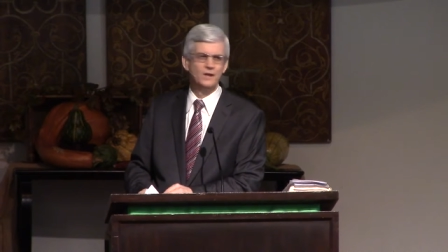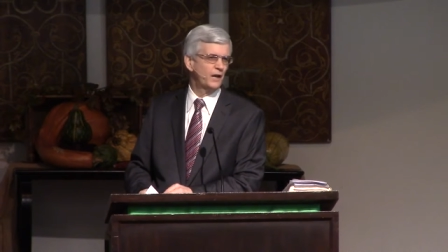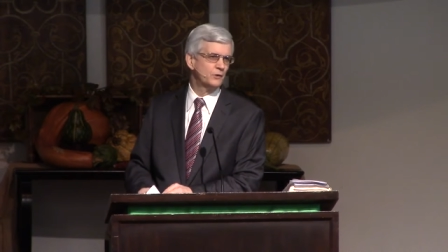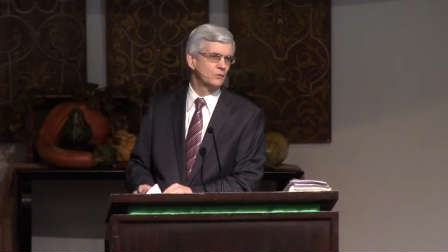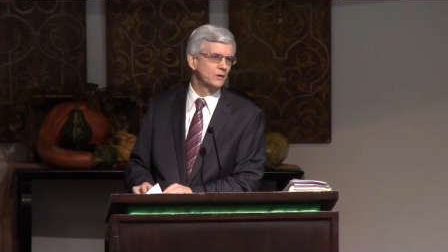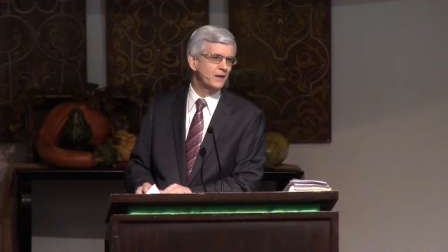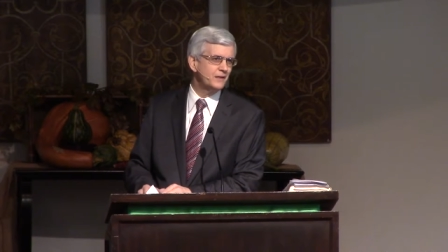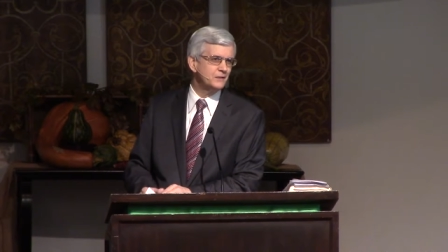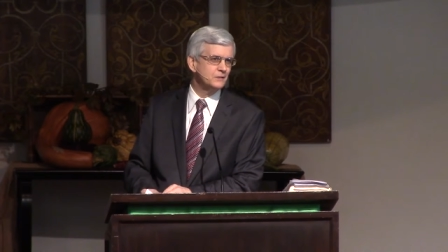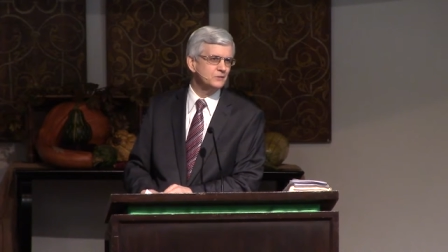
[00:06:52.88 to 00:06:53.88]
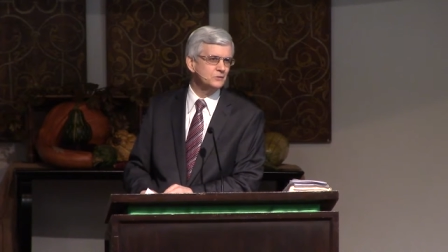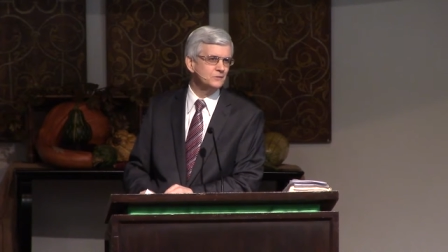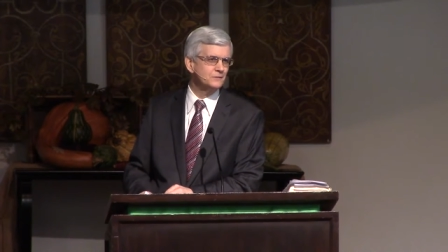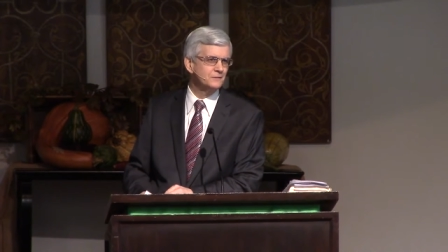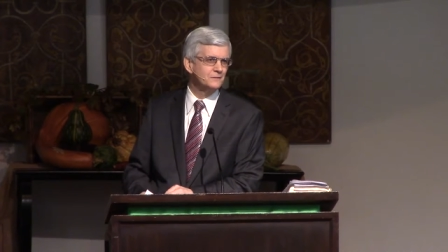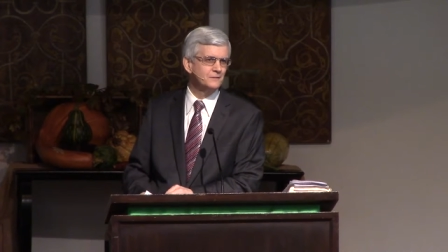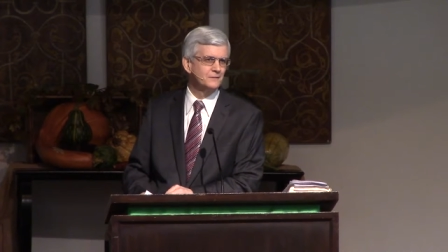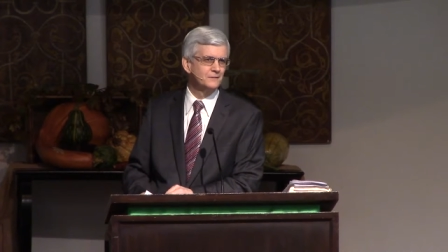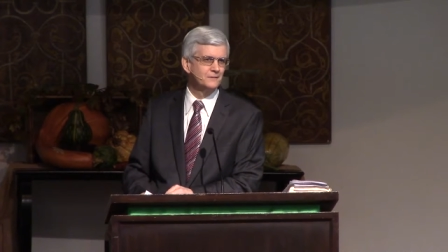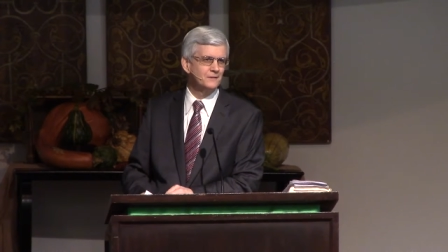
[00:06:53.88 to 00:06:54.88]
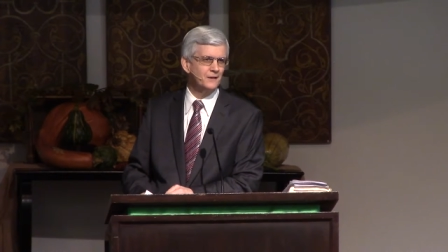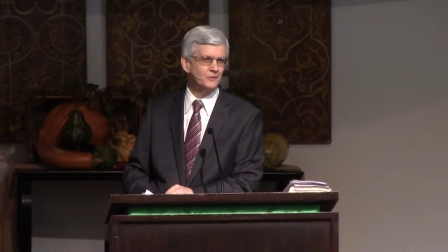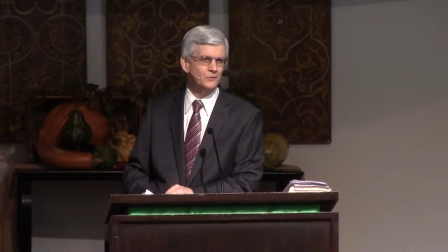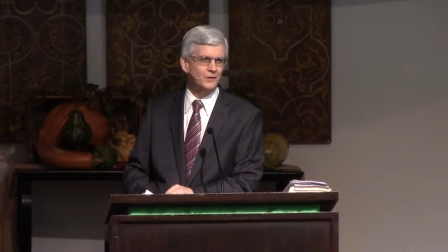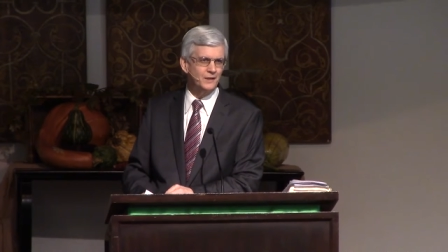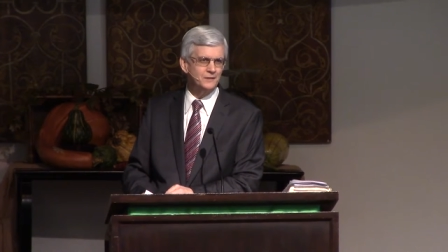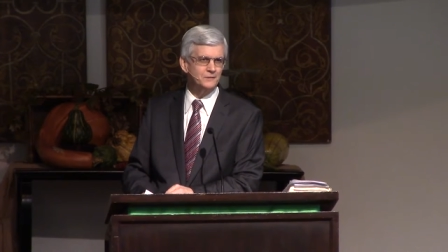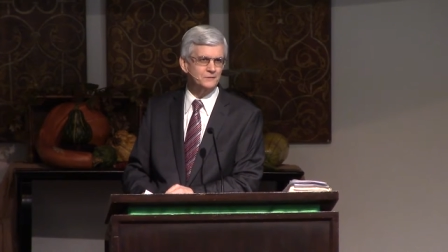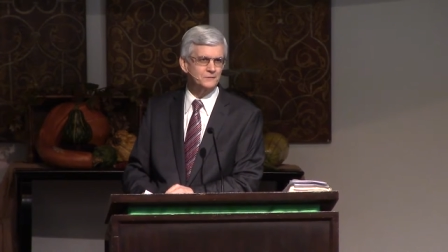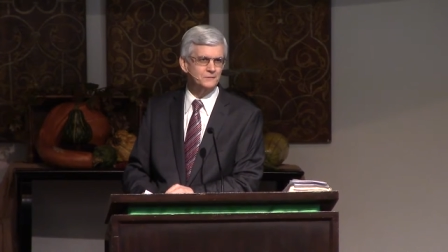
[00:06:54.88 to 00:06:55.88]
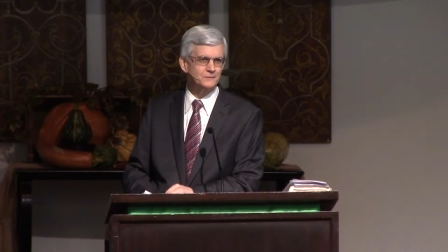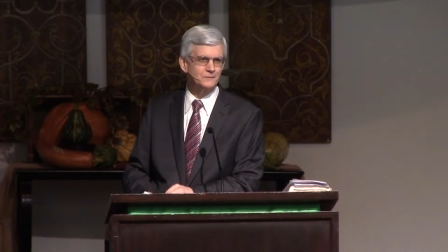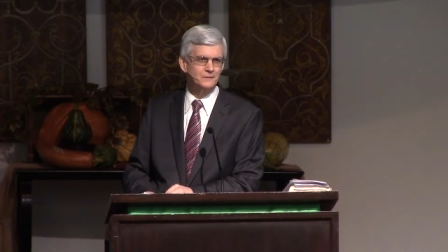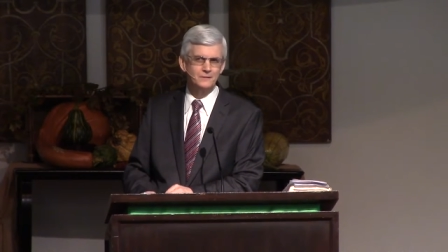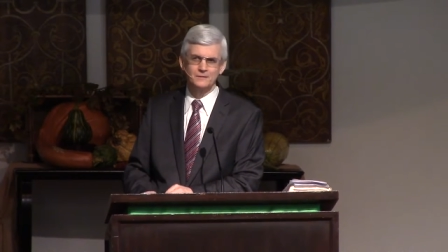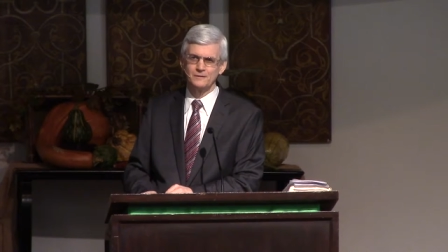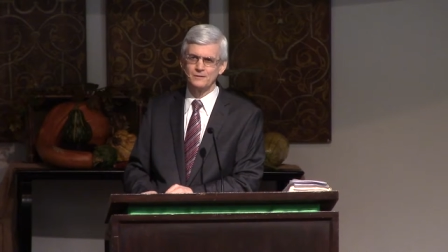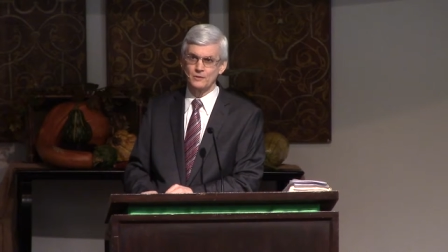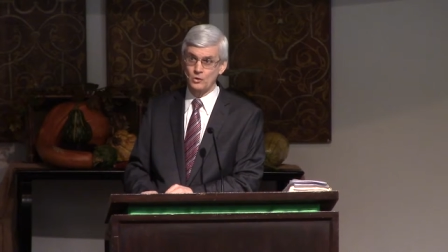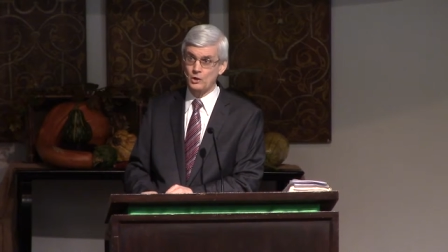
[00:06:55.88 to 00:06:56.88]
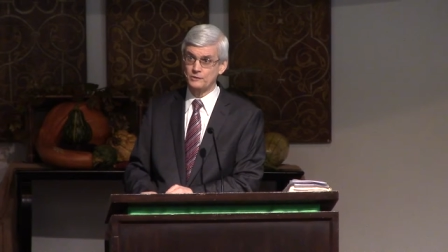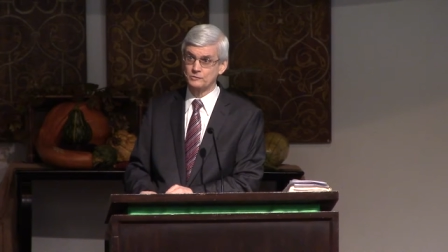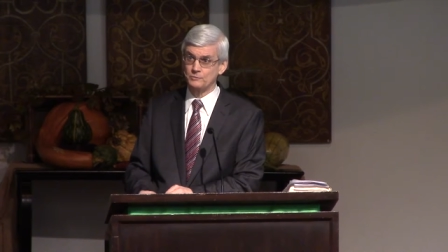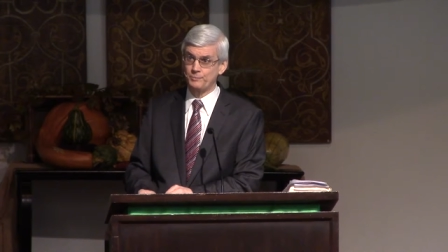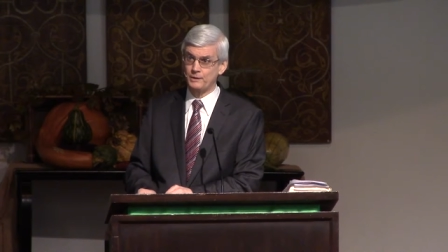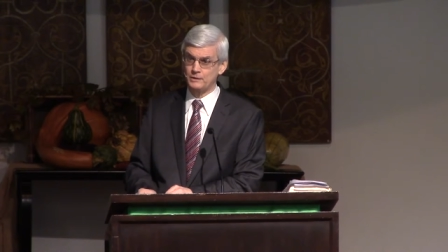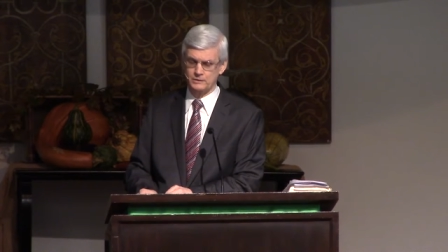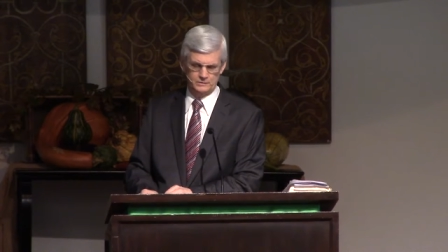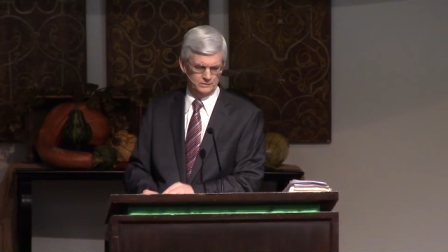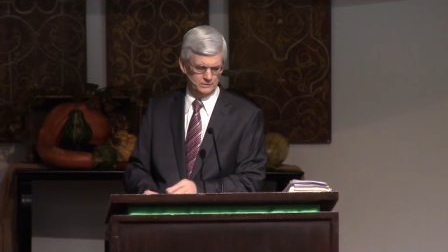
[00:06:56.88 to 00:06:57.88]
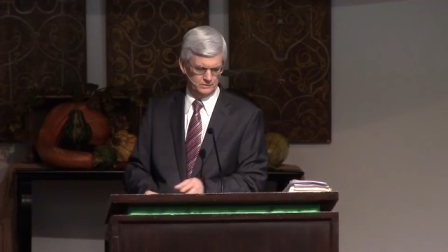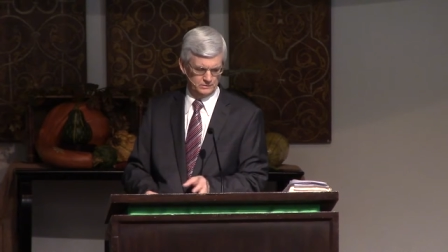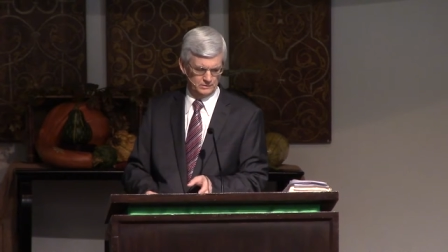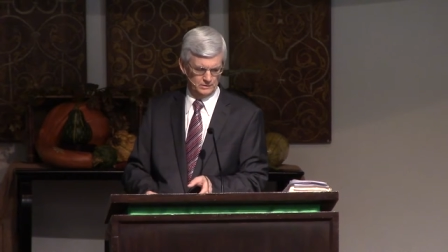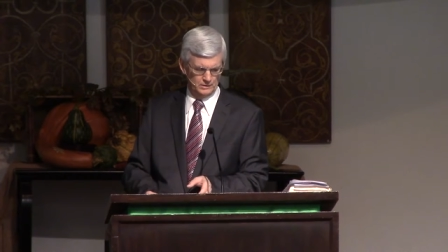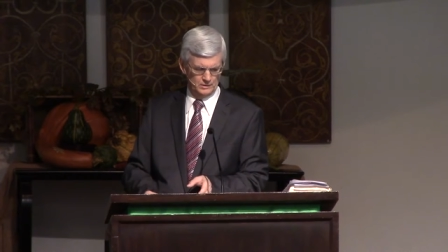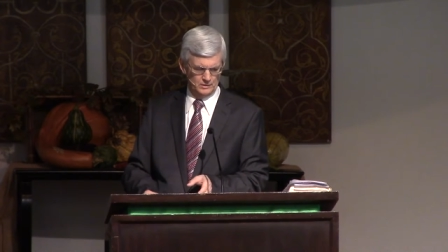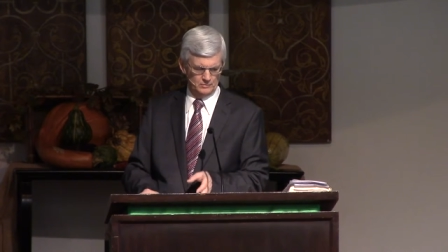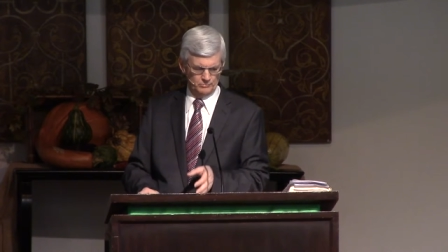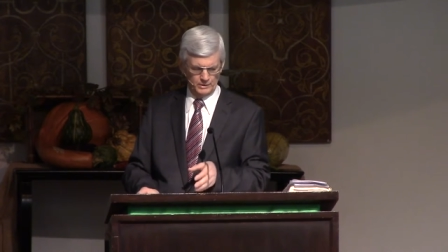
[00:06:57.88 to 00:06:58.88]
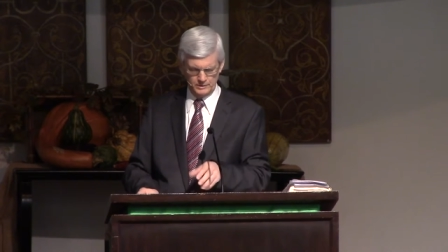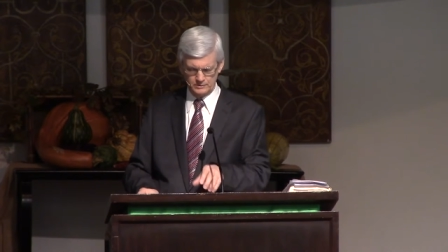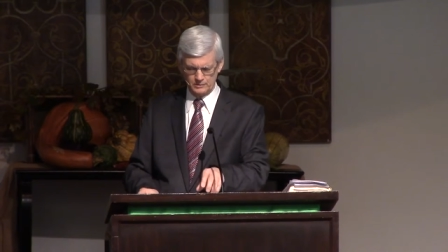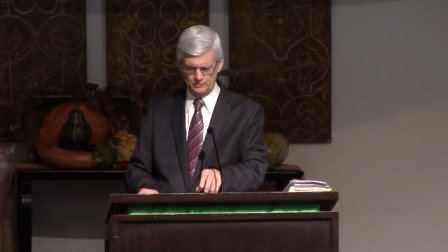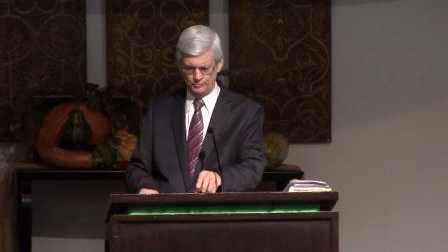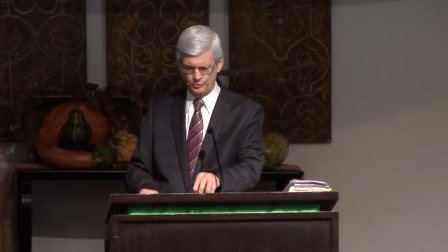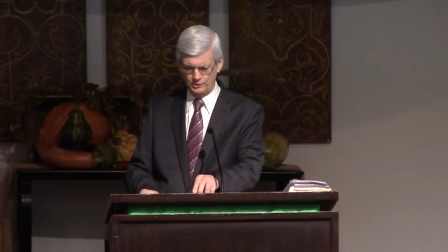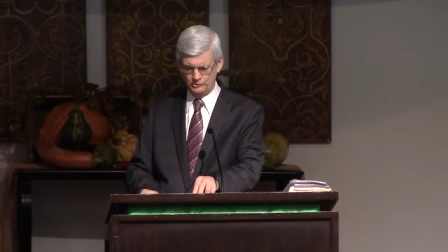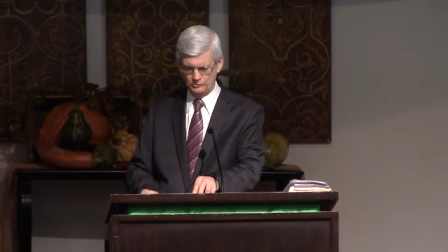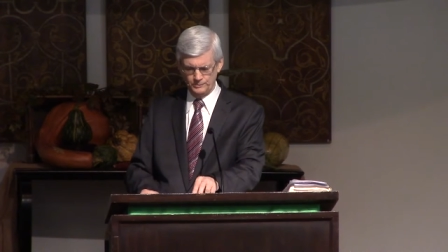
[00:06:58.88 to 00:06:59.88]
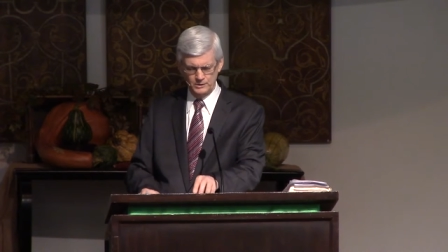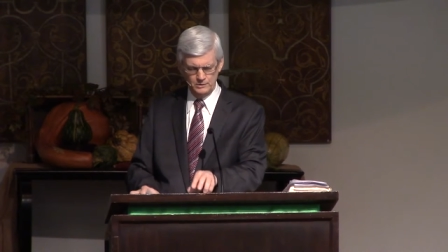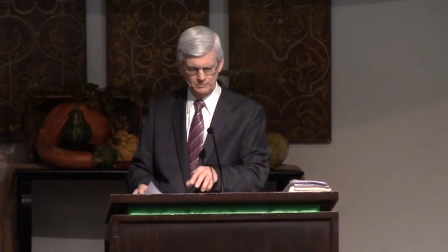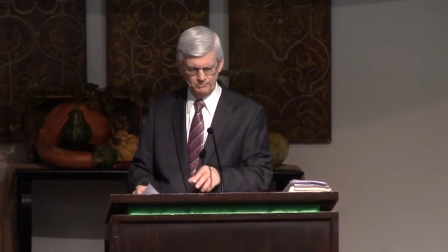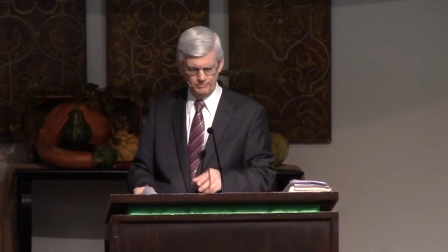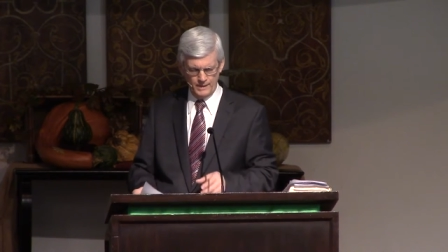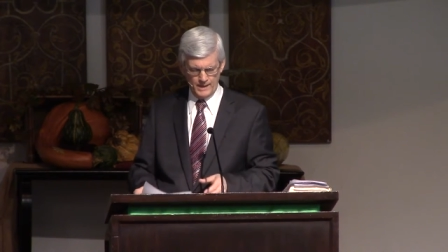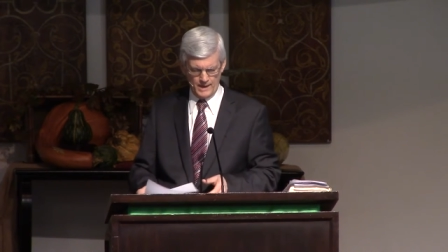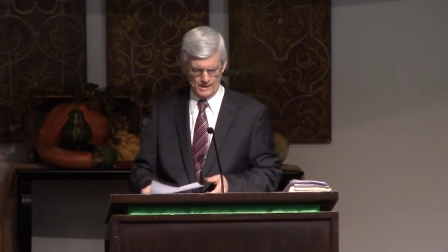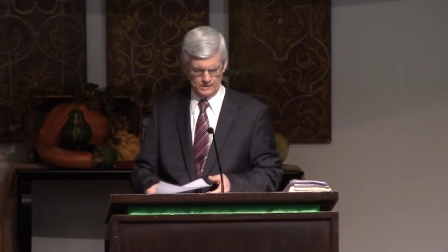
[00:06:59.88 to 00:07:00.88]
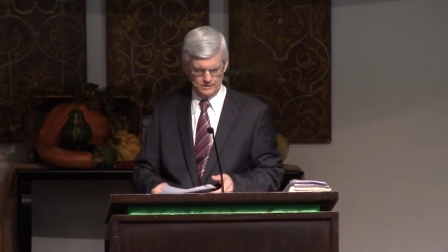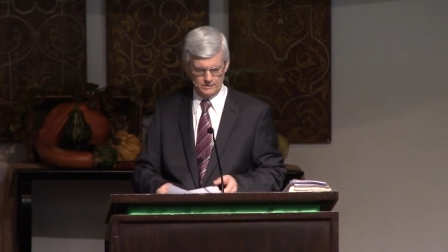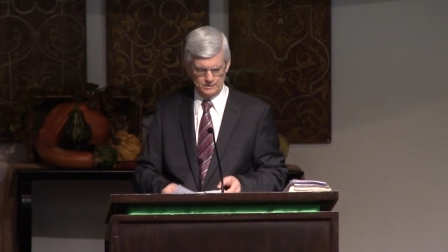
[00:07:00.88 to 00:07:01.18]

I don't like it. I don't like it, the loss and pain, but it brings me back